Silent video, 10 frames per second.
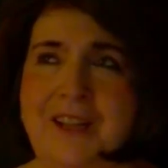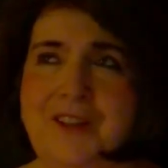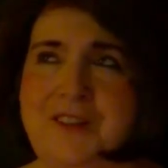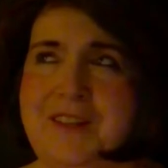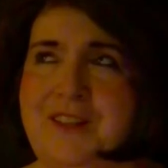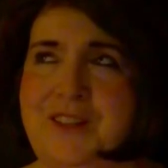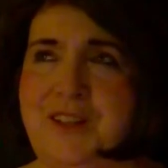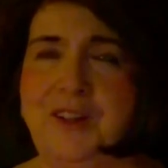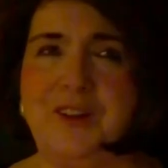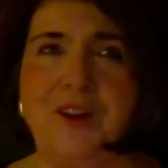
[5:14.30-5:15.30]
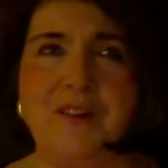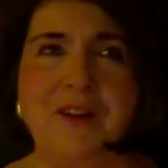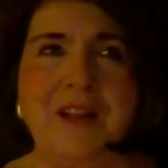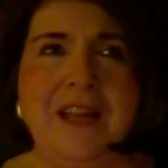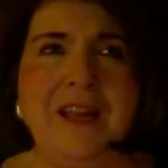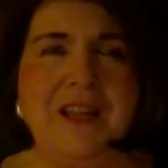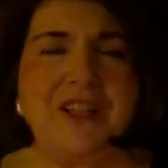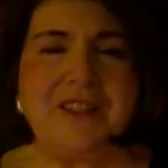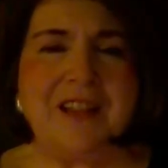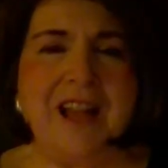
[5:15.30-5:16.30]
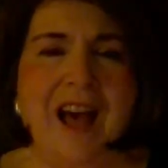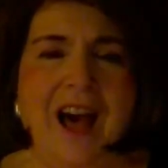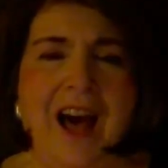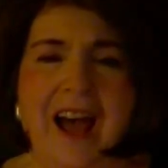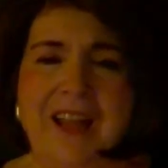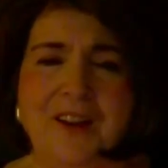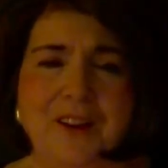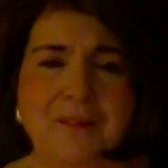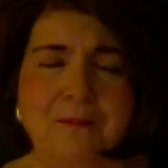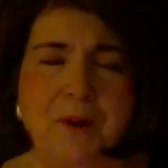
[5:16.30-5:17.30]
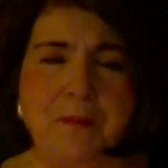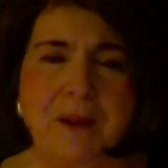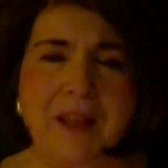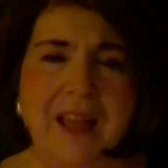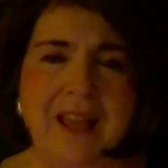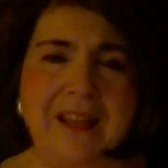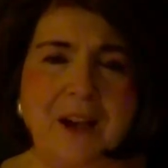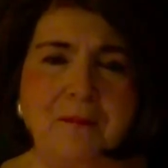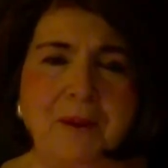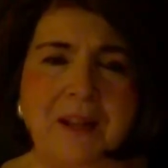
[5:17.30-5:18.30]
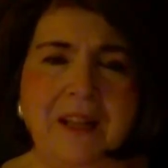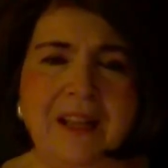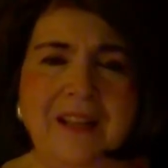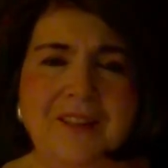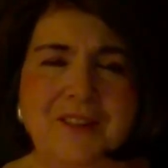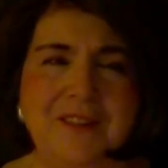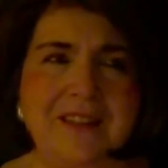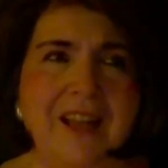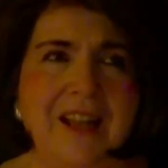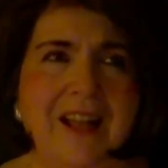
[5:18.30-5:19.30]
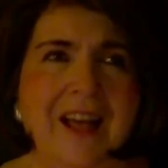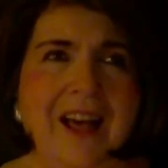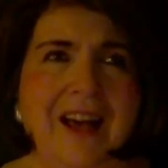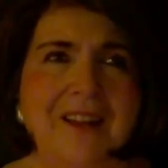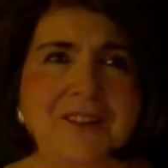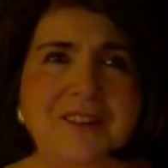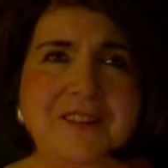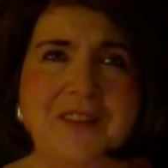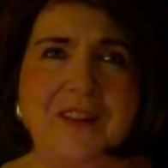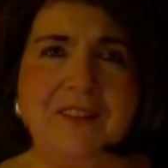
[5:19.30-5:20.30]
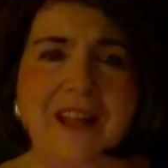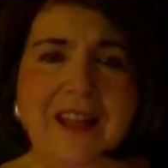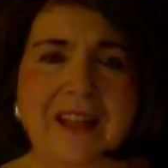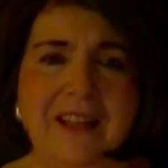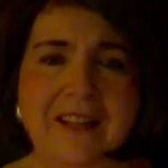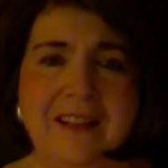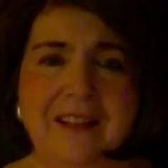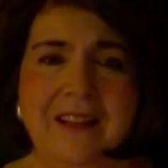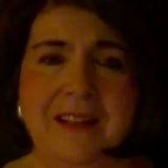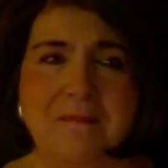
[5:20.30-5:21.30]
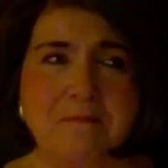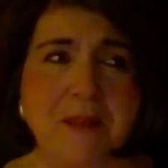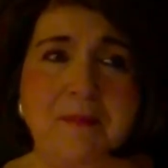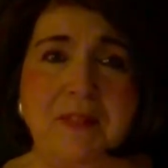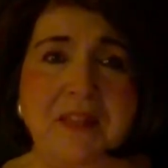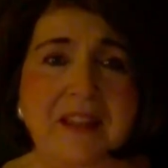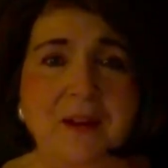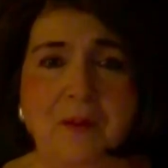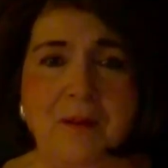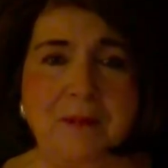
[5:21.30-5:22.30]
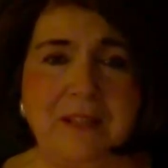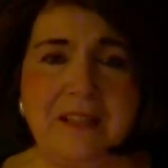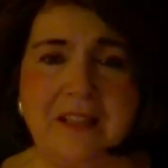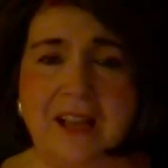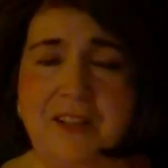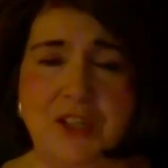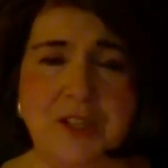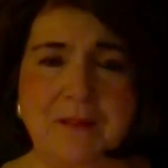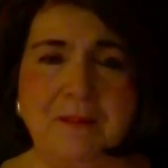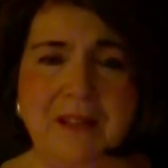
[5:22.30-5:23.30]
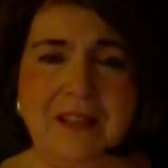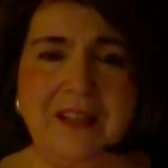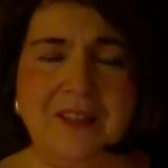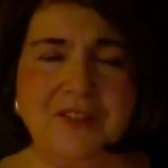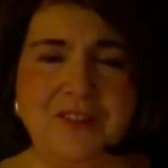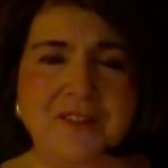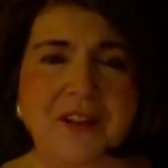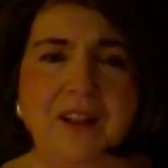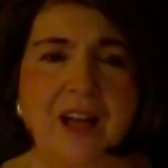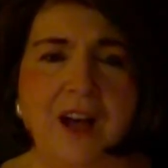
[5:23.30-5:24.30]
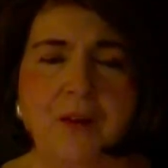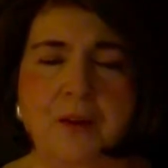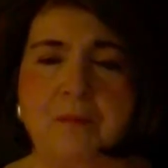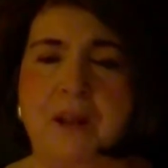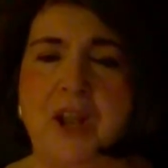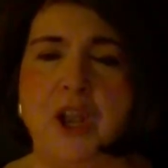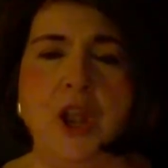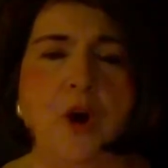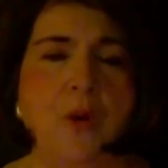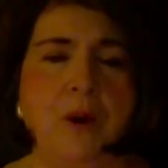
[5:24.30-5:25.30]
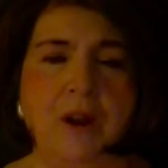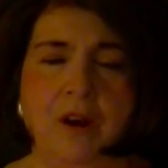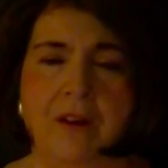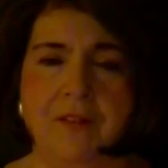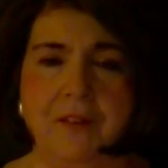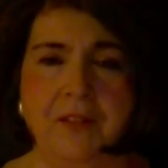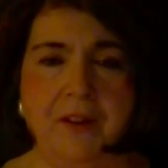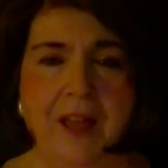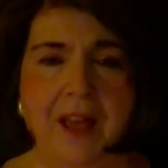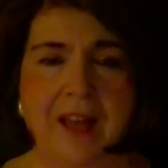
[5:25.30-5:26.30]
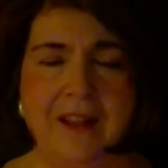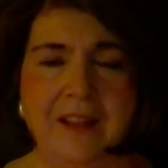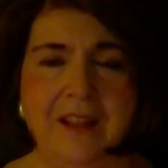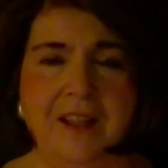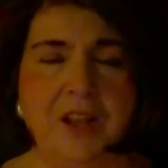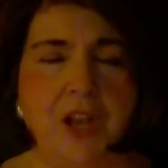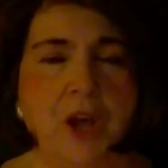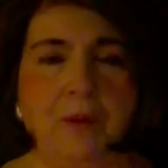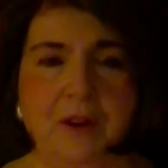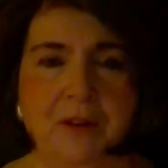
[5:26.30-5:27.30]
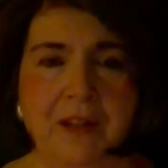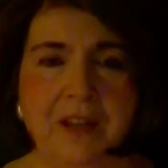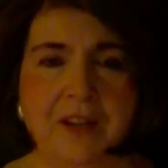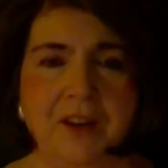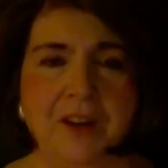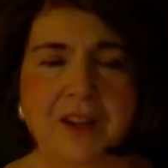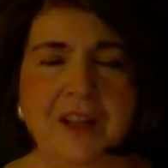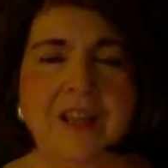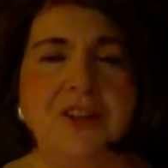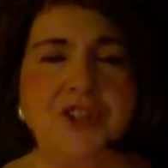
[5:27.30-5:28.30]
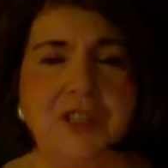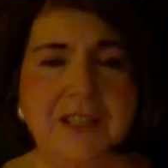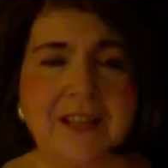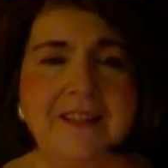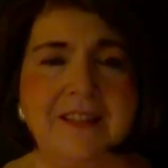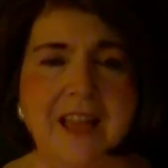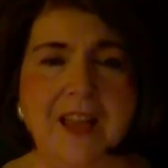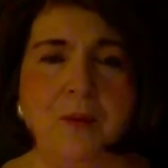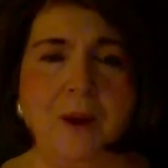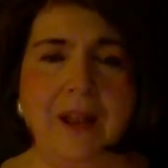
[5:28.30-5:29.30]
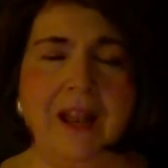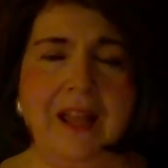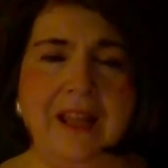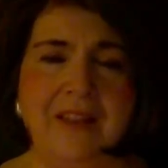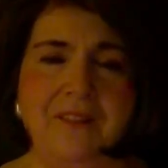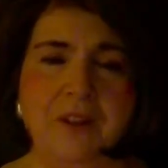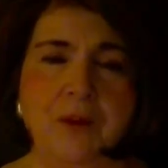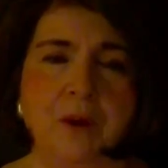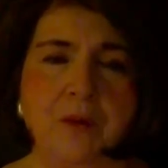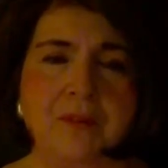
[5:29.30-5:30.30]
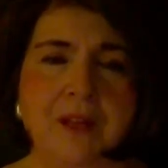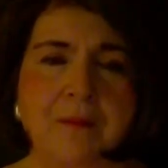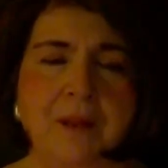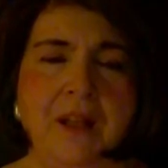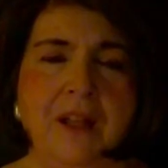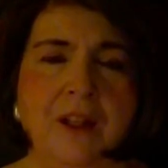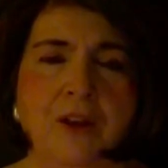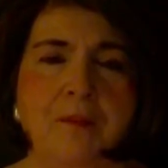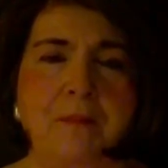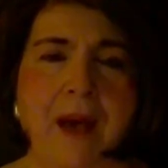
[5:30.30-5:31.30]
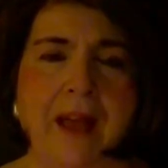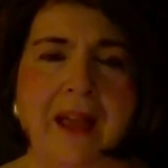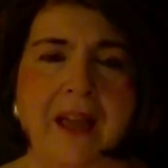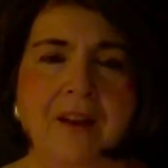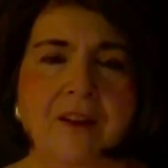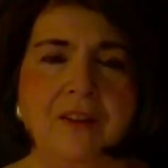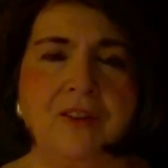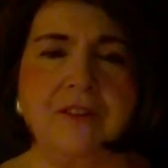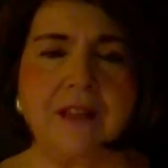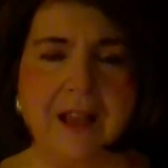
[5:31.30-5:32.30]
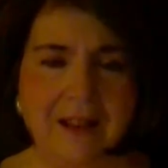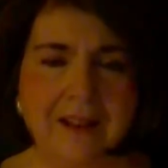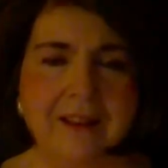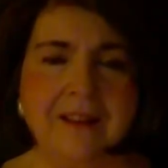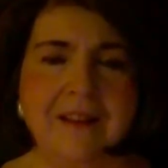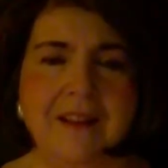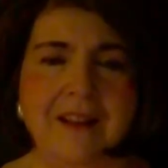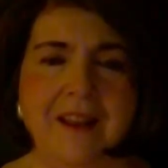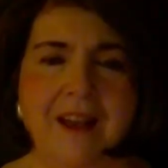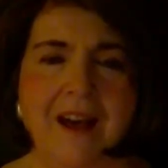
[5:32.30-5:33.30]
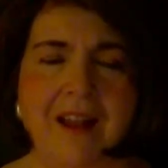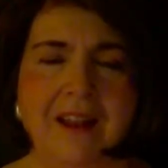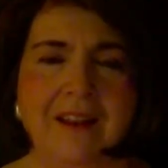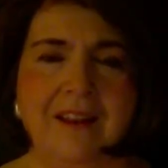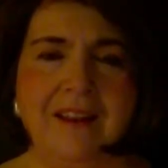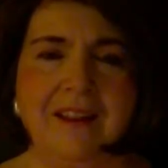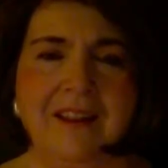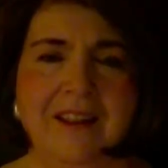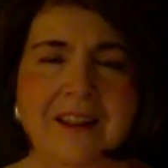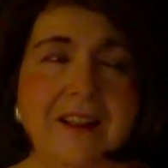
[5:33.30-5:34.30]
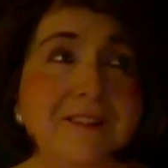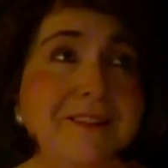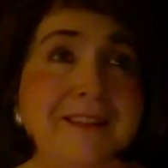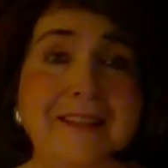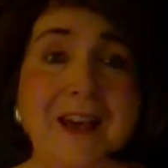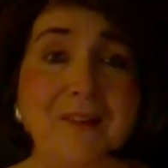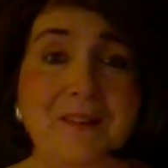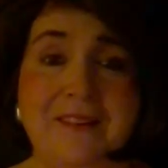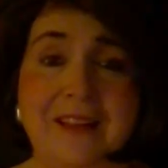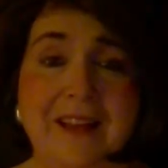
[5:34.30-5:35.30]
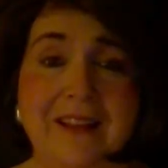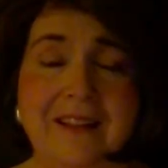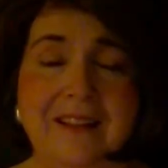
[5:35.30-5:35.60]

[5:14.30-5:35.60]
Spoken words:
She said she looked over and she said, I could have put my hand out, but she said, I just felt like maybe they didn't want me to touch them. She felt awkward, but no one offered their hand. No one greeted her. She did say one lady, a few rows up, looked back at her and just kind of nodded. And she said that was it.